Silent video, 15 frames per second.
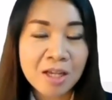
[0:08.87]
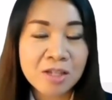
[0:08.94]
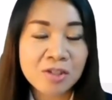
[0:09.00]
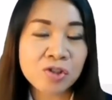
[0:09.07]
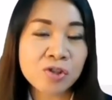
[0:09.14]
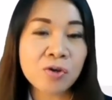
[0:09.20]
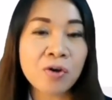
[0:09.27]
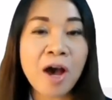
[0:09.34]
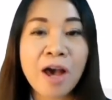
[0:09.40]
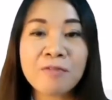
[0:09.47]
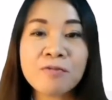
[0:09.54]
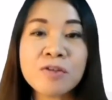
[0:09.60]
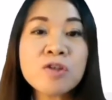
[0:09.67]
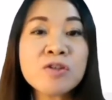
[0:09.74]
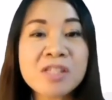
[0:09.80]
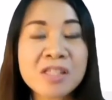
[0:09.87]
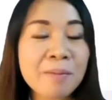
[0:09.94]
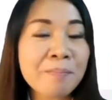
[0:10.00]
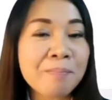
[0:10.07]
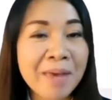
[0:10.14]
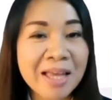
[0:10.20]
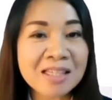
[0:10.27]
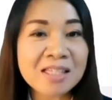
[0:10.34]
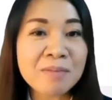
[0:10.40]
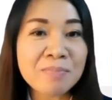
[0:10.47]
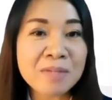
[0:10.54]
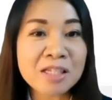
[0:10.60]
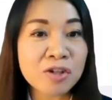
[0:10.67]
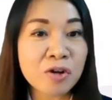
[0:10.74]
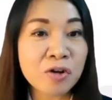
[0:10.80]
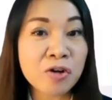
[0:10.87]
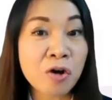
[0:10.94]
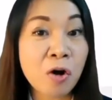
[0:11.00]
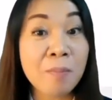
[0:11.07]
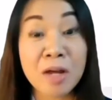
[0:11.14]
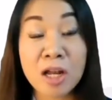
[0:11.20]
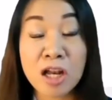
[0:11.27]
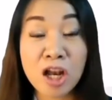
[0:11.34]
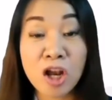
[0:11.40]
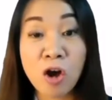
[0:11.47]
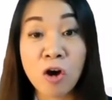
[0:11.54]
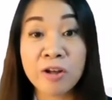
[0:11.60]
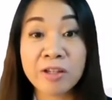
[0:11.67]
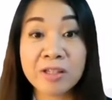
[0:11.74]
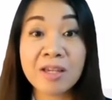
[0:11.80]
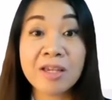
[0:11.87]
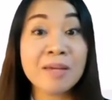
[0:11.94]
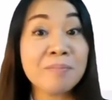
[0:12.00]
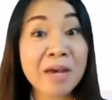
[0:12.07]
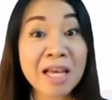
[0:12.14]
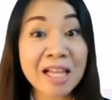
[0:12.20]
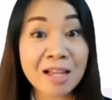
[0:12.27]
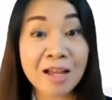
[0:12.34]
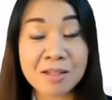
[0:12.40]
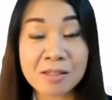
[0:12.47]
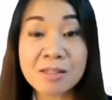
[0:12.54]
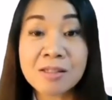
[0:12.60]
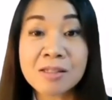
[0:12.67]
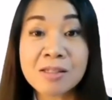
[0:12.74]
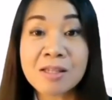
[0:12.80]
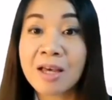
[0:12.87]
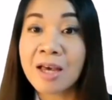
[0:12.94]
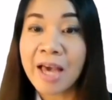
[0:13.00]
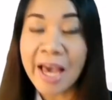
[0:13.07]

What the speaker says: So I've used Mentimeter.com a lot in my classes,